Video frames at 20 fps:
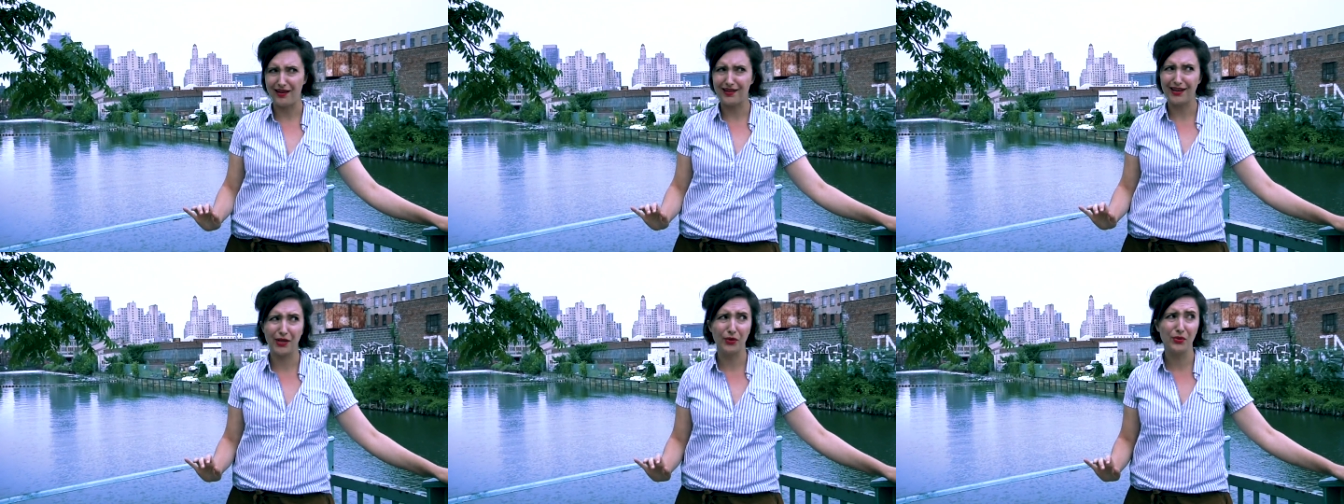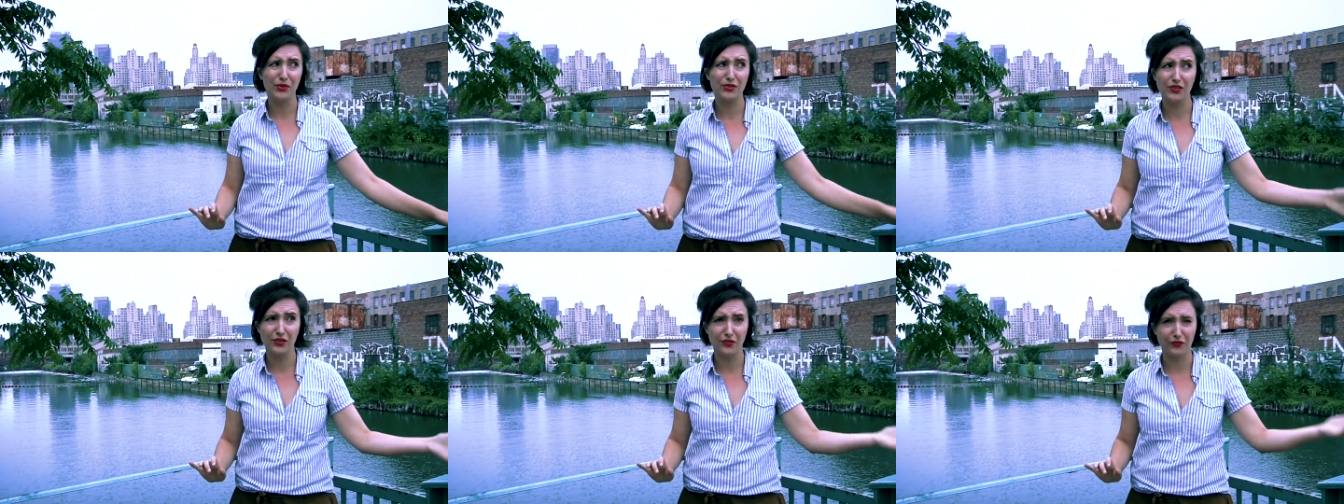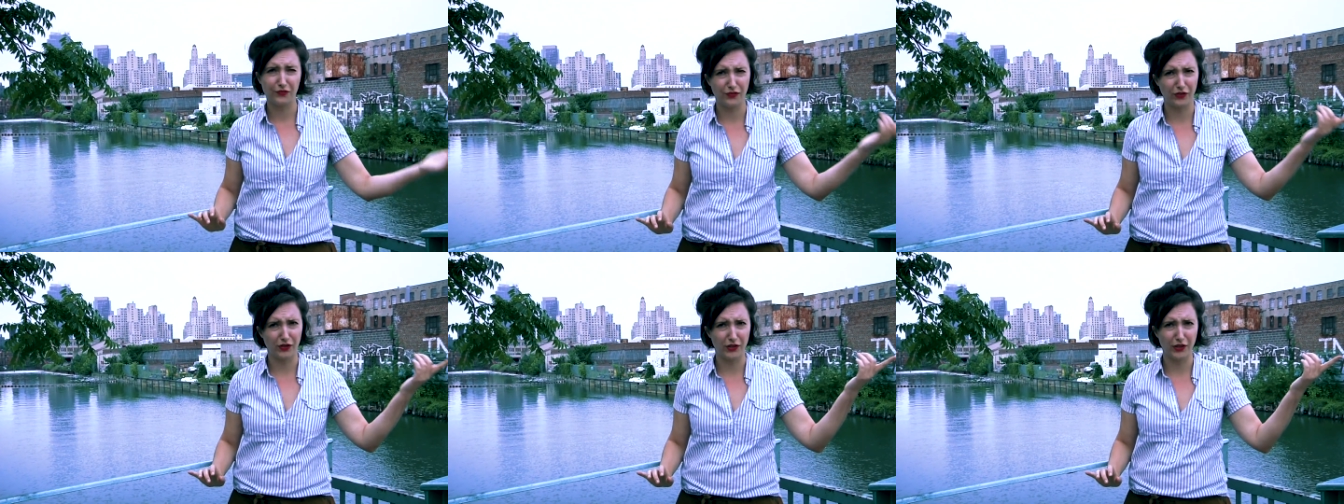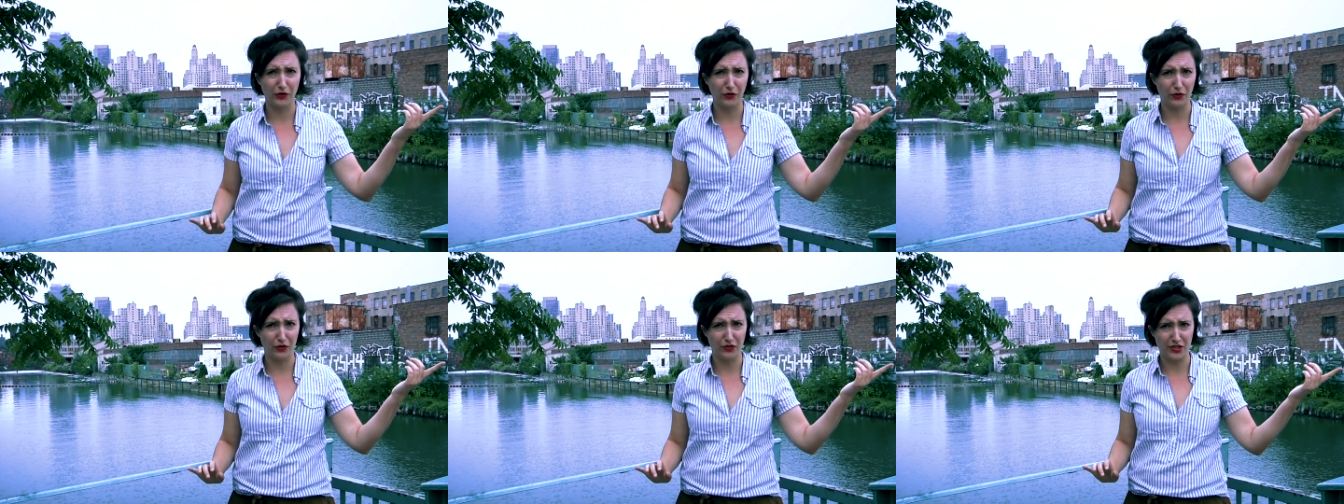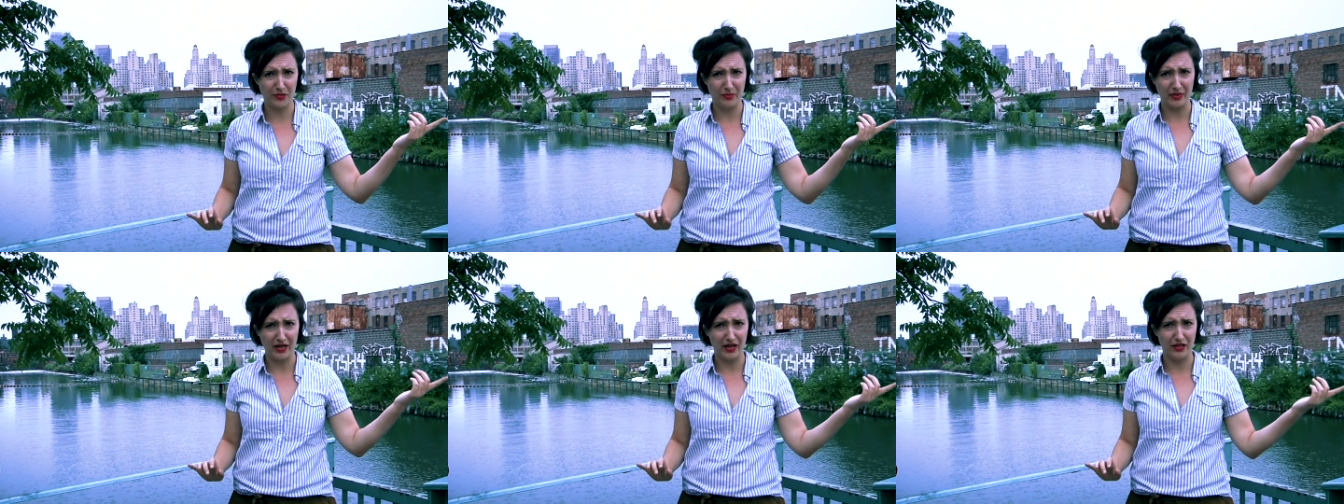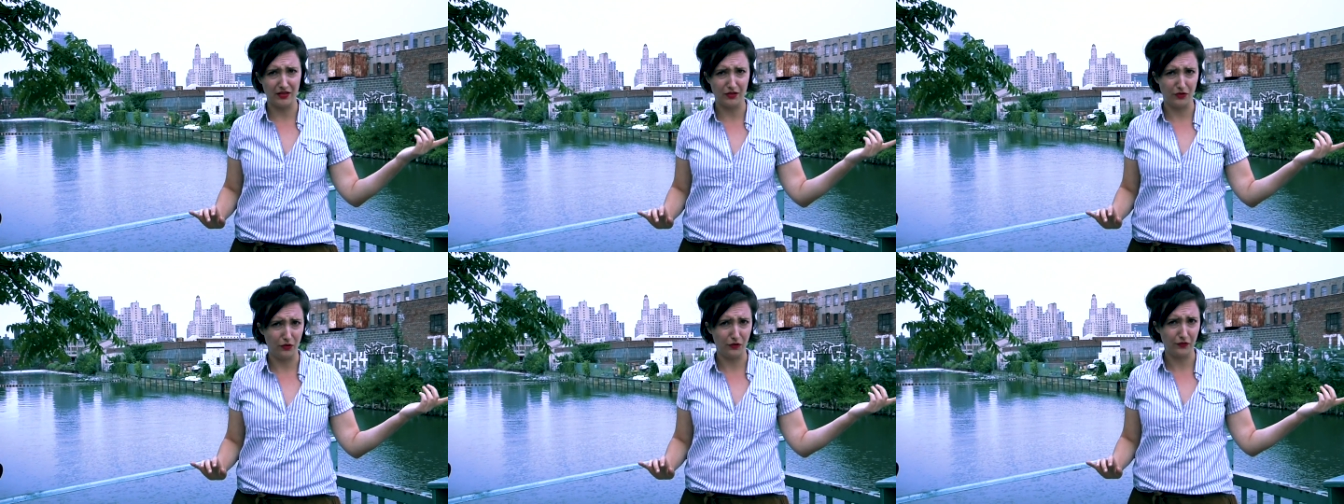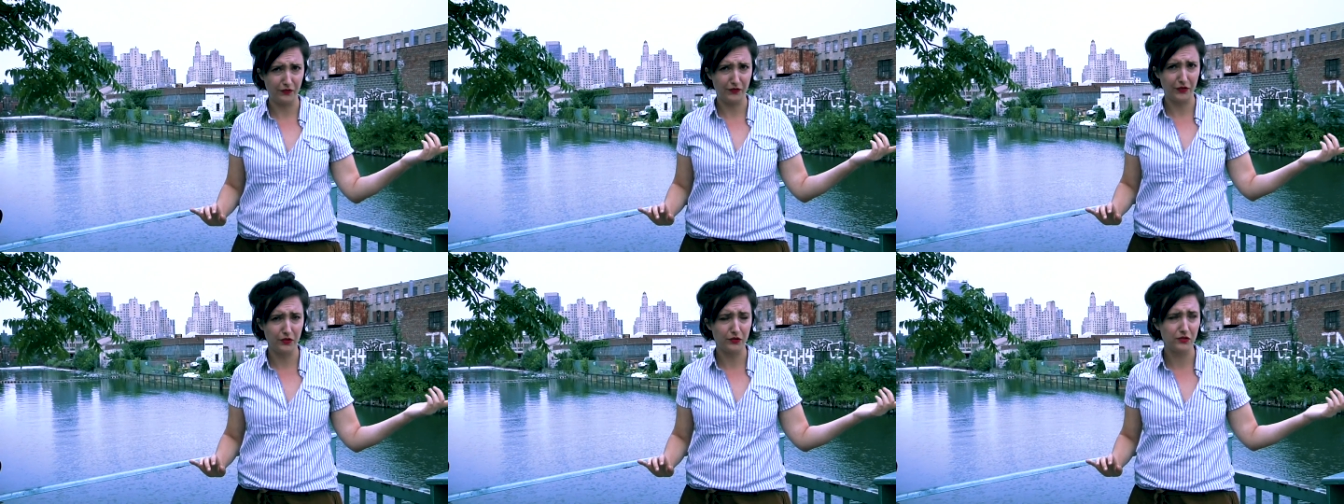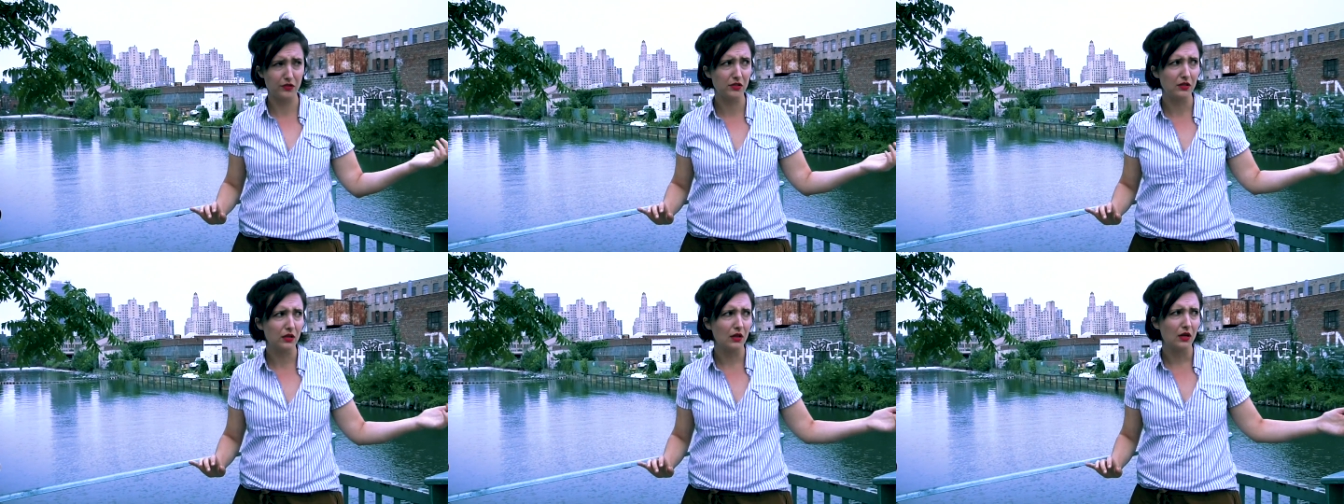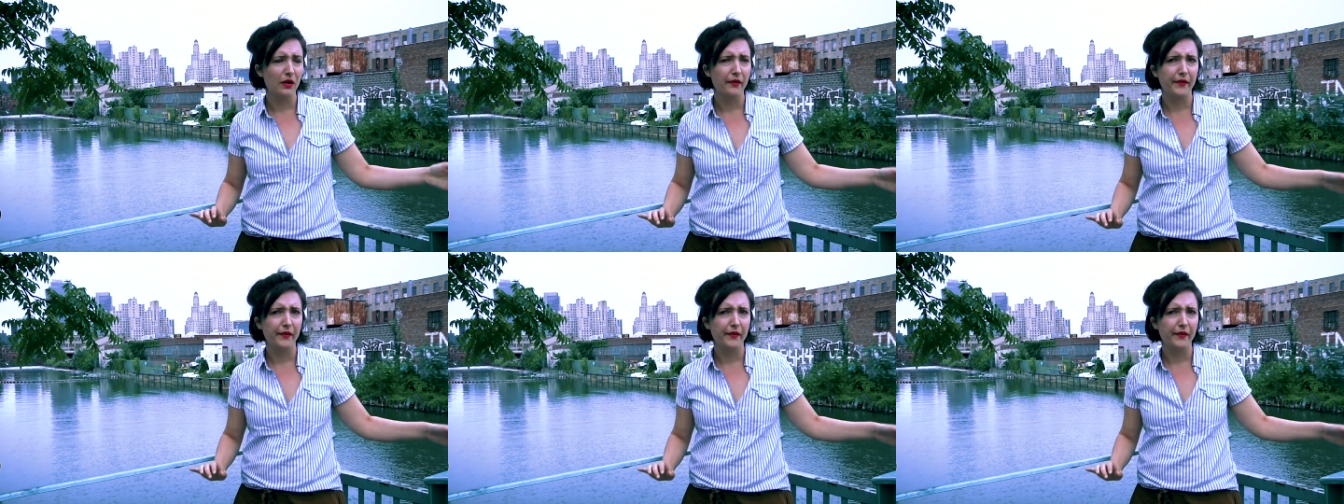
And I went to the furry orgy behind the Whole Foods.